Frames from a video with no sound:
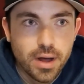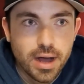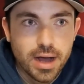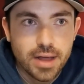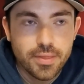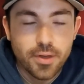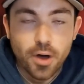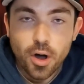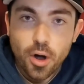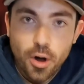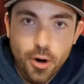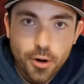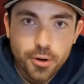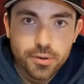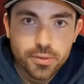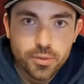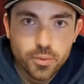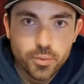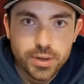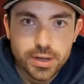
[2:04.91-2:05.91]
The harder
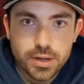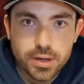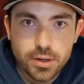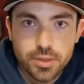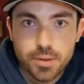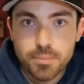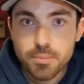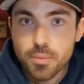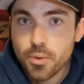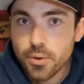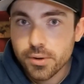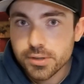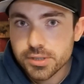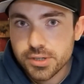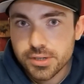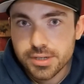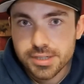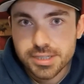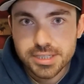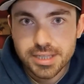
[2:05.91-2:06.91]
the wheel, the more it's going
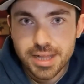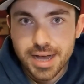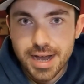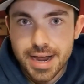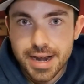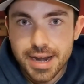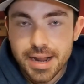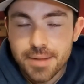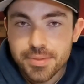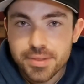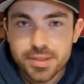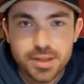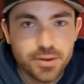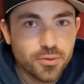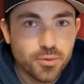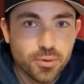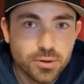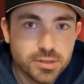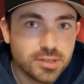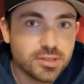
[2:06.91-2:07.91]
to slide. Then, of
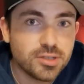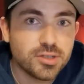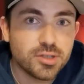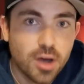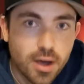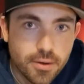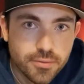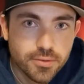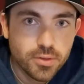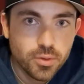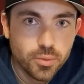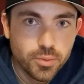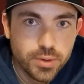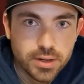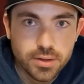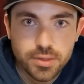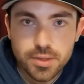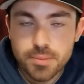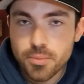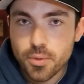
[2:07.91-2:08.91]
course, the softer the wheel,
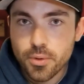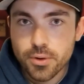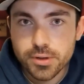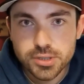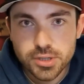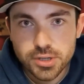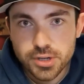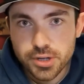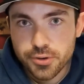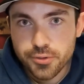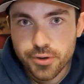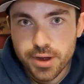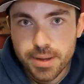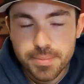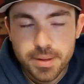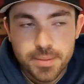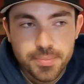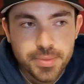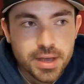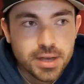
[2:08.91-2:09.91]
the more it's going to grip.
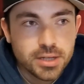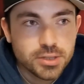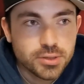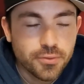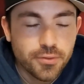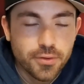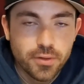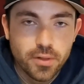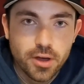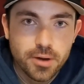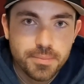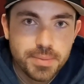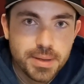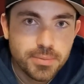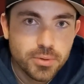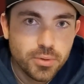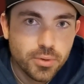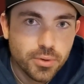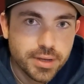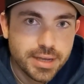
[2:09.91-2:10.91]
So for a lot of people
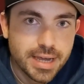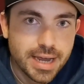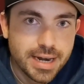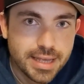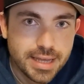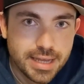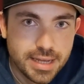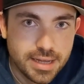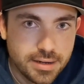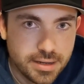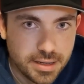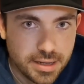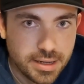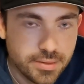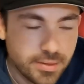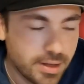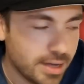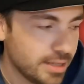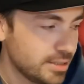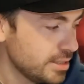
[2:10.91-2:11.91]
who are getting into
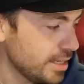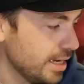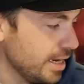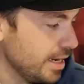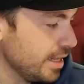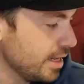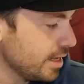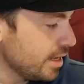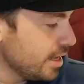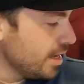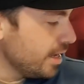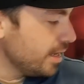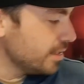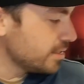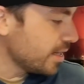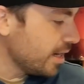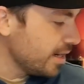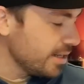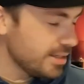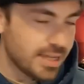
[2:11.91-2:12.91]
inline skating, it's
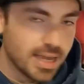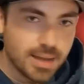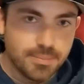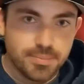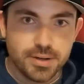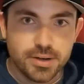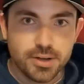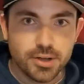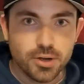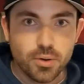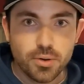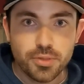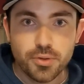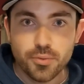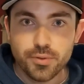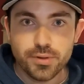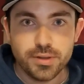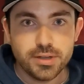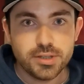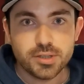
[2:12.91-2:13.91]
kind of tempting to go with a
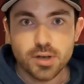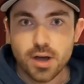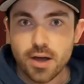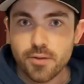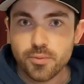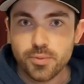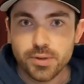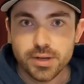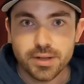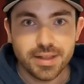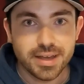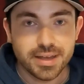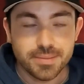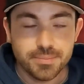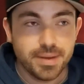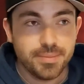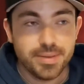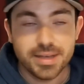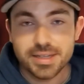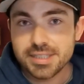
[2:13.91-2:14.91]
really soft wheel, like
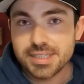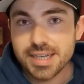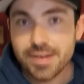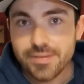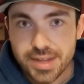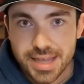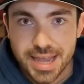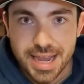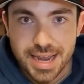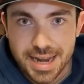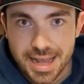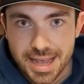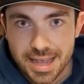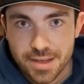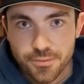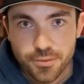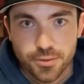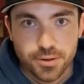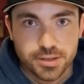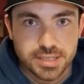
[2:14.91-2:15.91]
maybe a 78A,
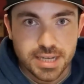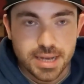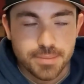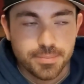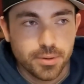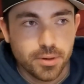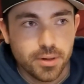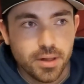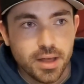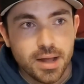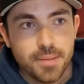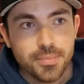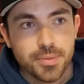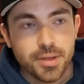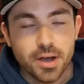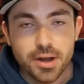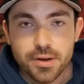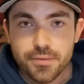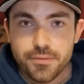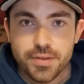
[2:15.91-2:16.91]
for example,
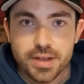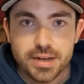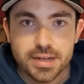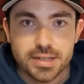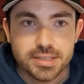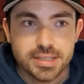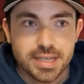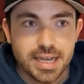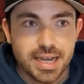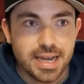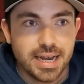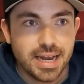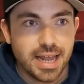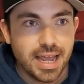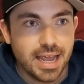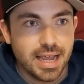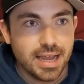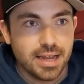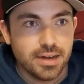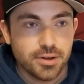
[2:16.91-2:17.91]
on a fitness skate,
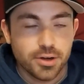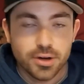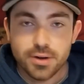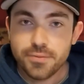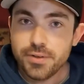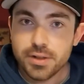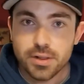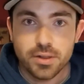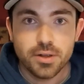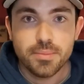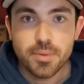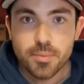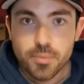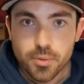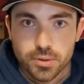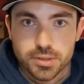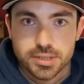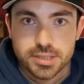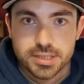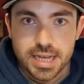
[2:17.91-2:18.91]
and you're going to feel a little bit more
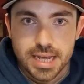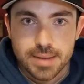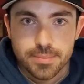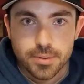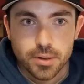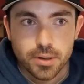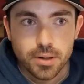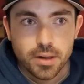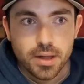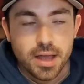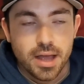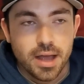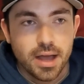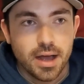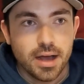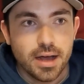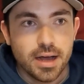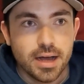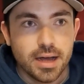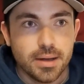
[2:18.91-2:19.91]
stable.
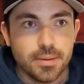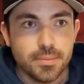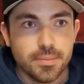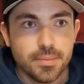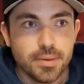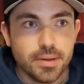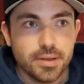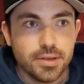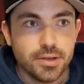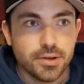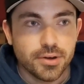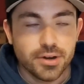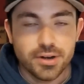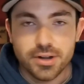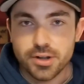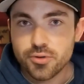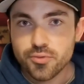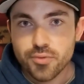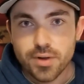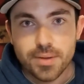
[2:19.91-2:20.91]
You're going to
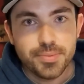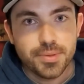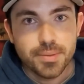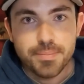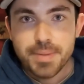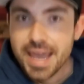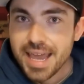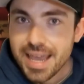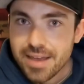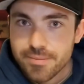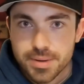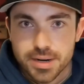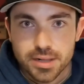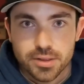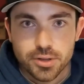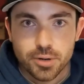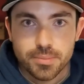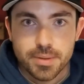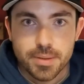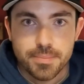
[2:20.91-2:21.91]
grip the pavement a
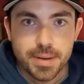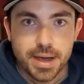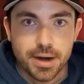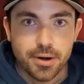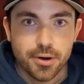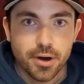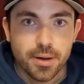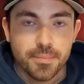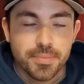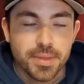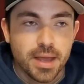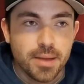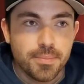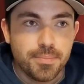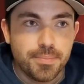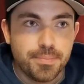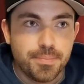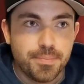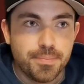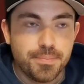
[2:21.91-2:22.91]
little bit better.
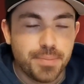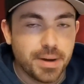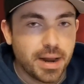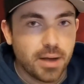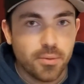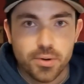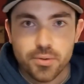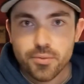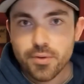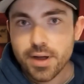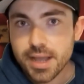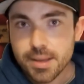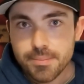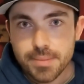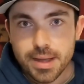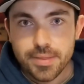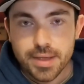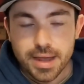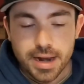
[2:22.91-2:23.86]
But I wouldn't recommend that.